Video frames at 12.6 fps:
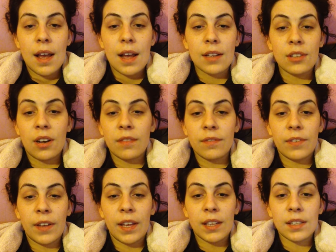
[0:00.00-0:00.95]
and done
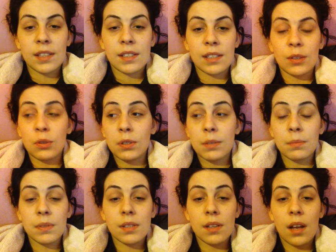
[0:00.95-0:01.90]
things and got
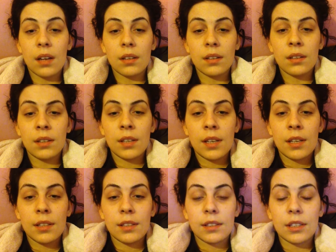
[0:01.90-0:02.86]
some sun,
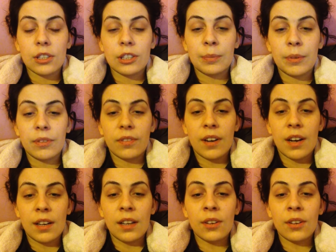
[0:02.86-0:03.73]
that she'd be fine.